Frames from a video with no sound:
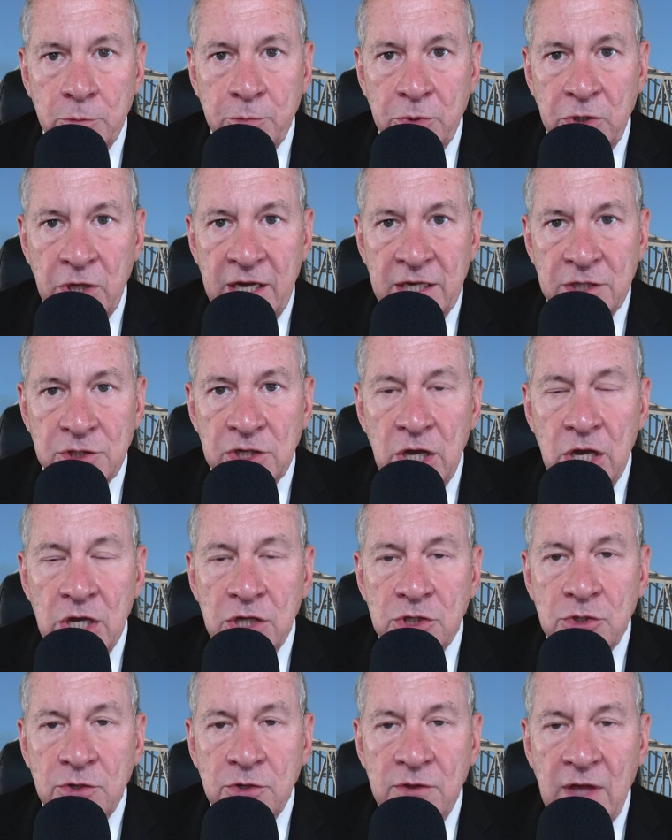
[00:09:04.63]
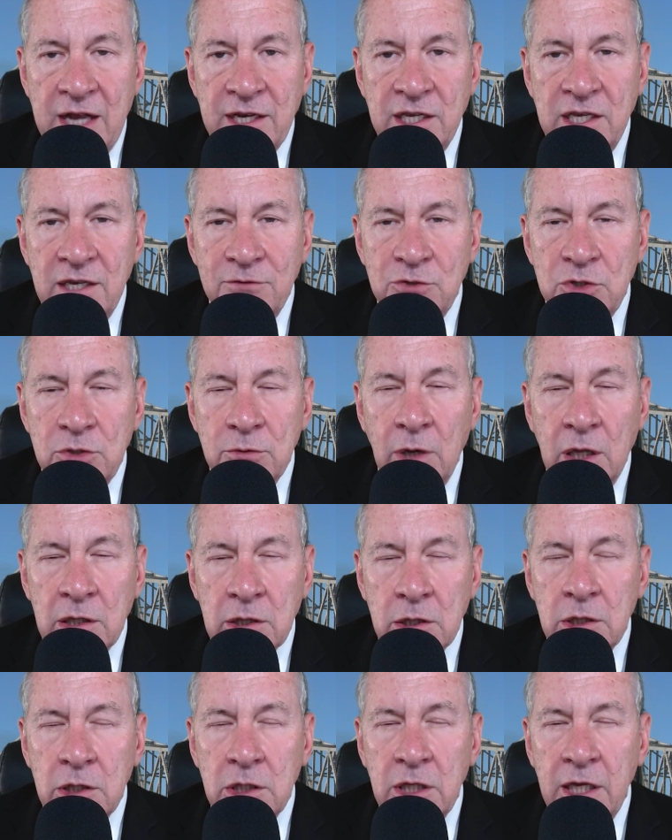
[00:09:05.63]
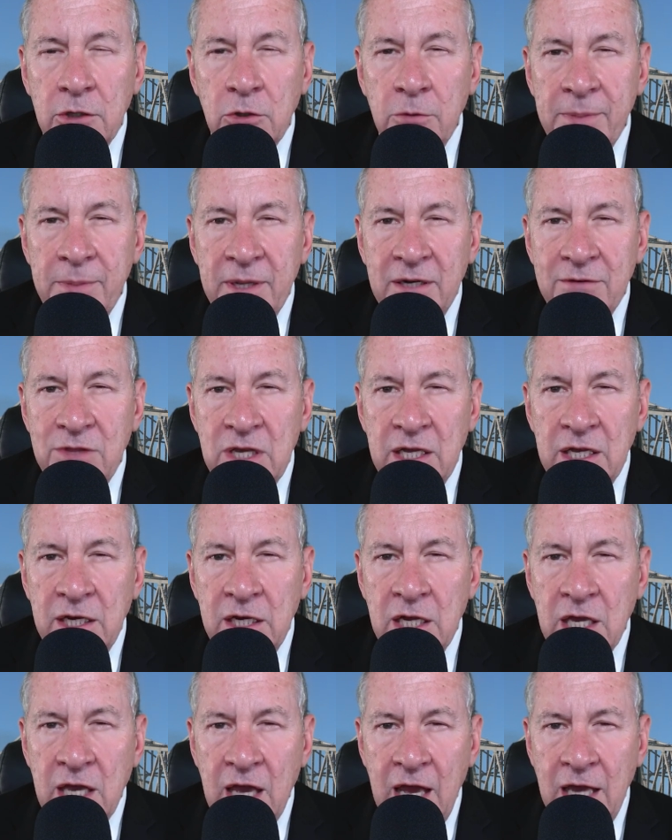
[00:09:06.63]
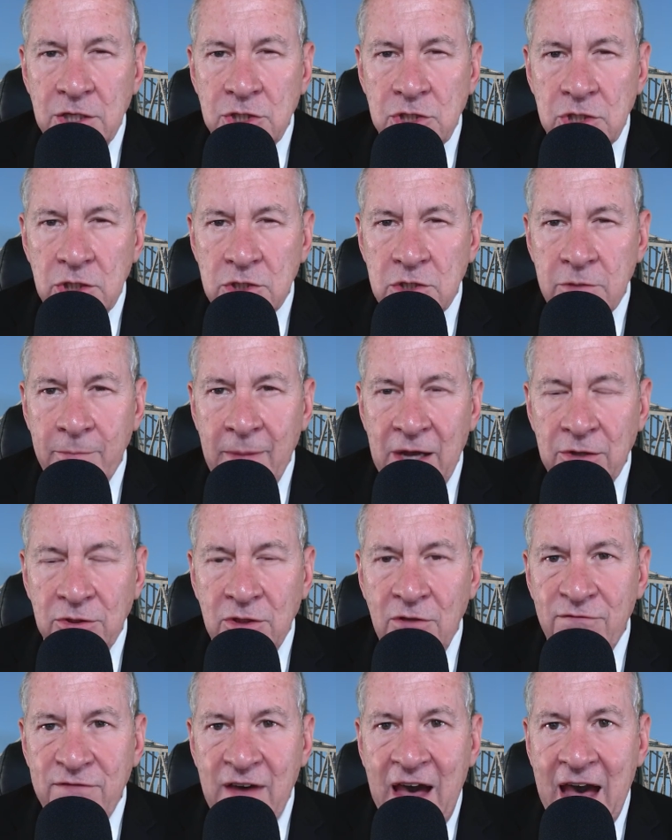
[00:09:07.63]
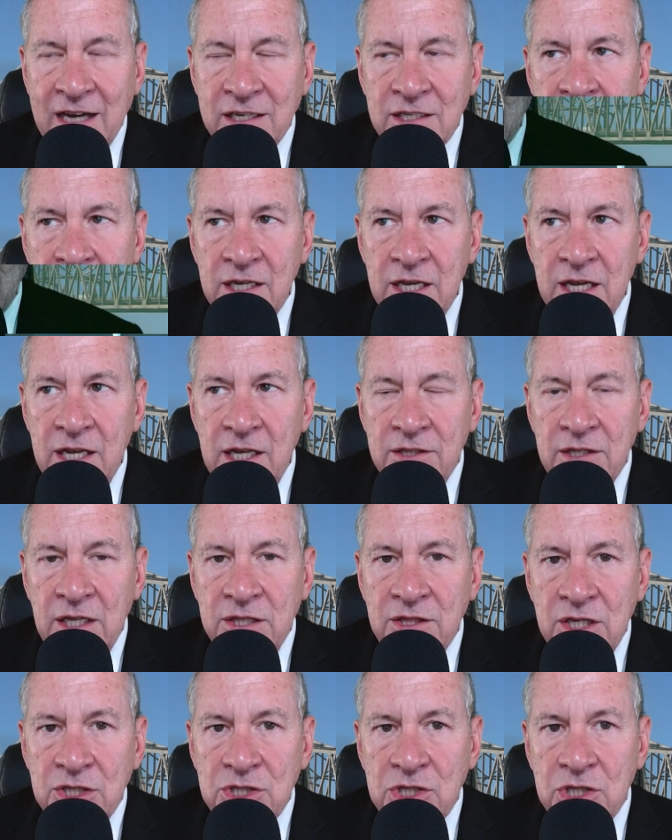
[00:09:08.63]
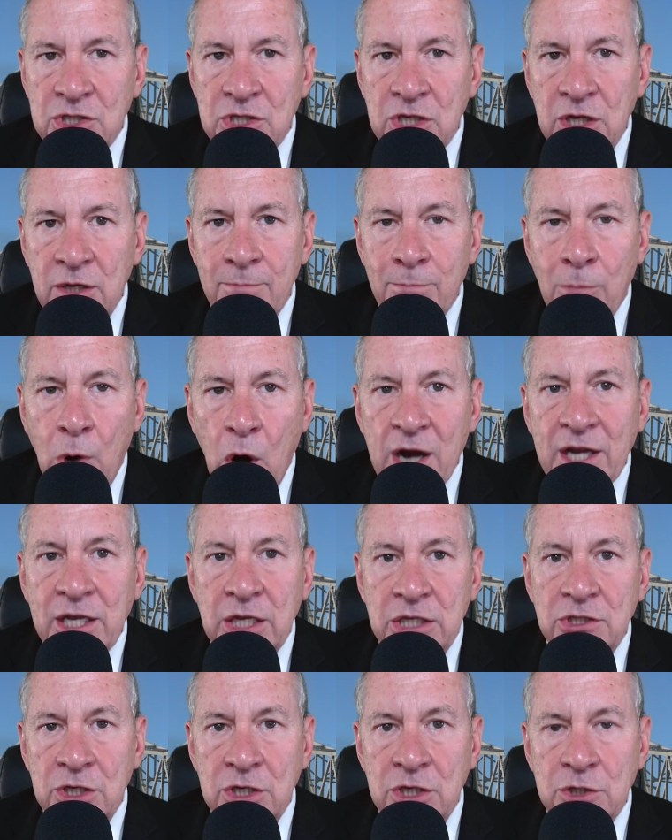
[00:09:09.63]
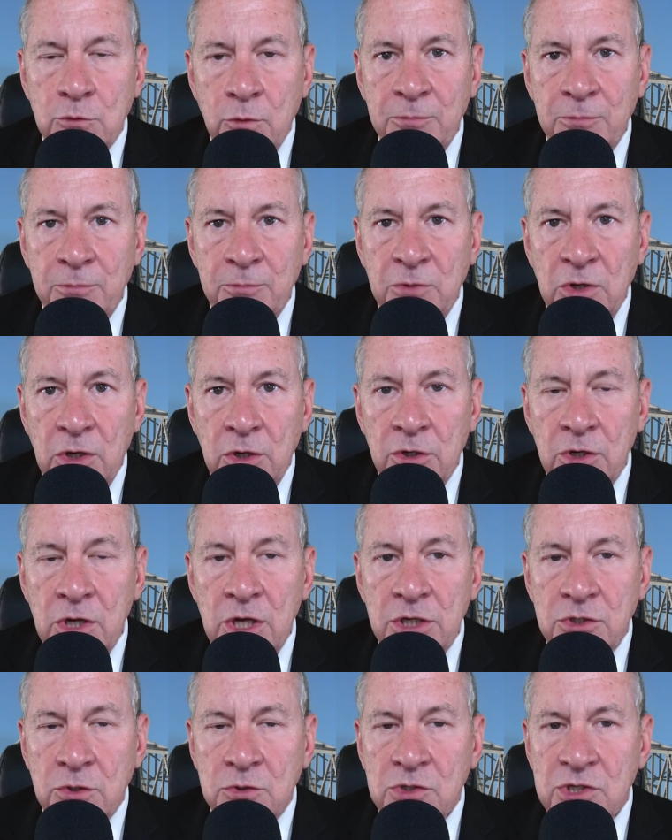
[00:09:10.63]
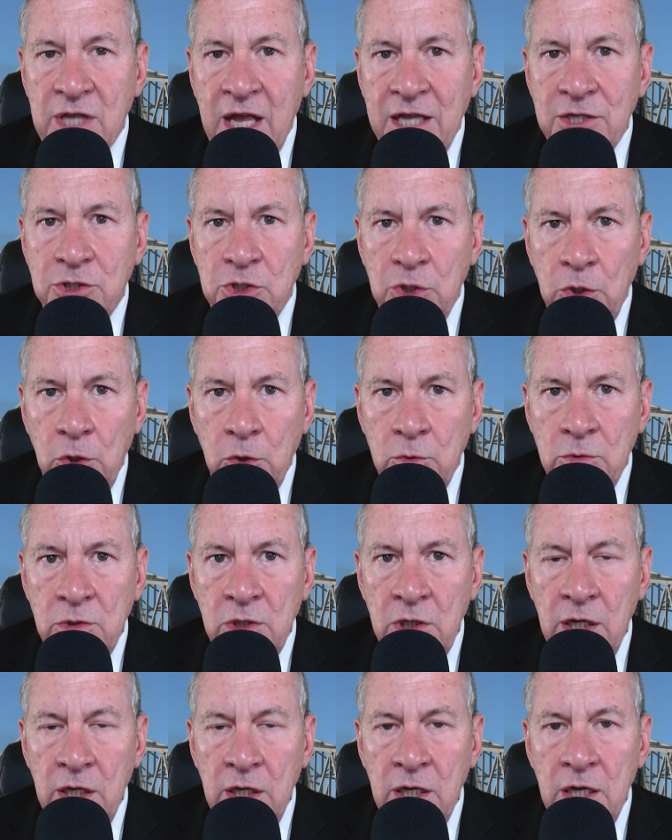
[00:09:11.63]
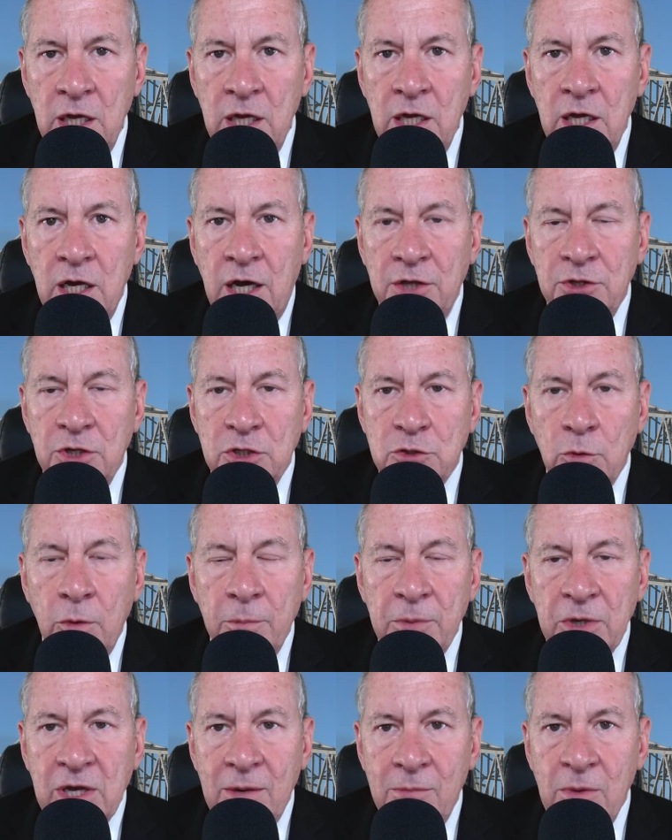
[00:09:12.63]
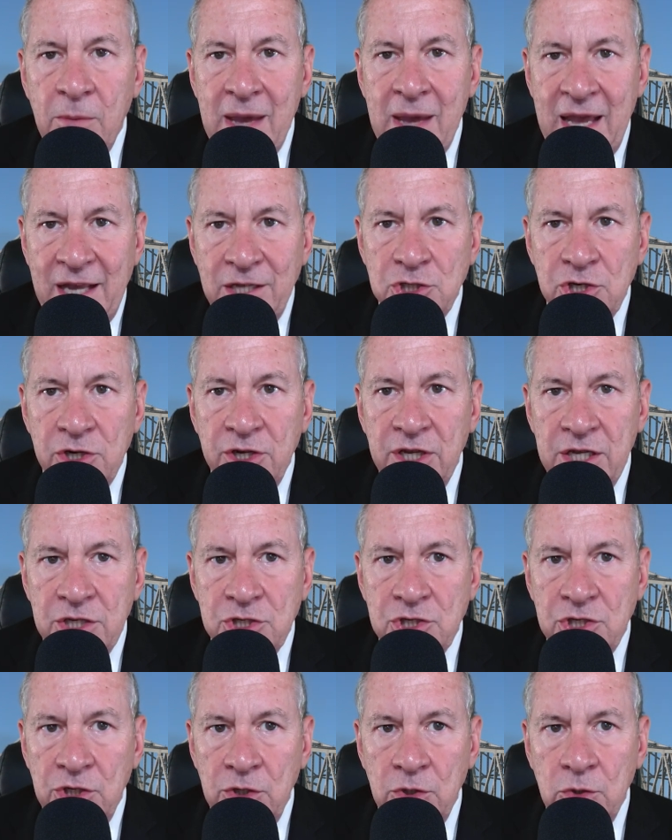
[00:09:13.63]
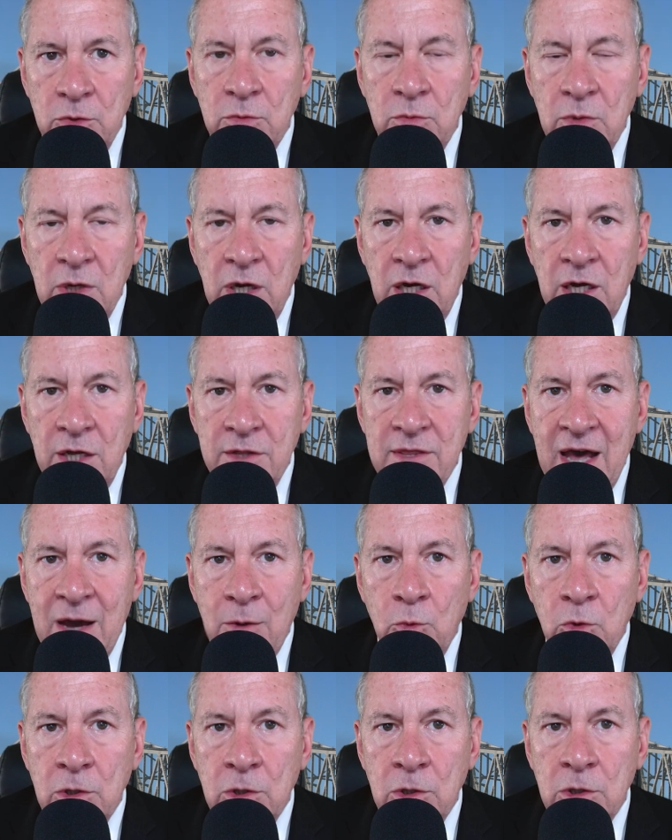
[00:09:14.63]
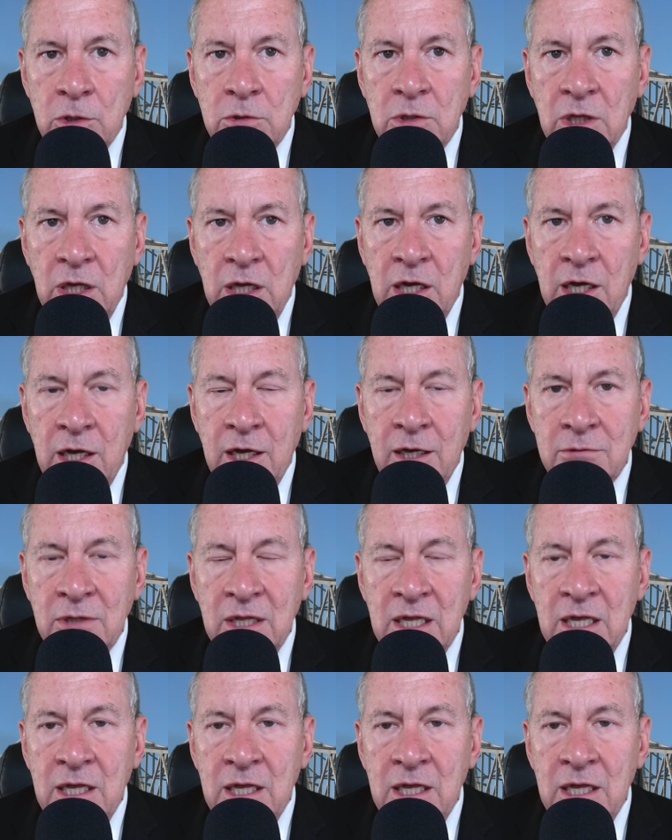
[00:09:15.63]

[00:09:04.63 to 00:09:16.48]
place. So that gives you a little bit of the indications about the fact that this is a market disruptor. So stay tuned. This will become a major issue that will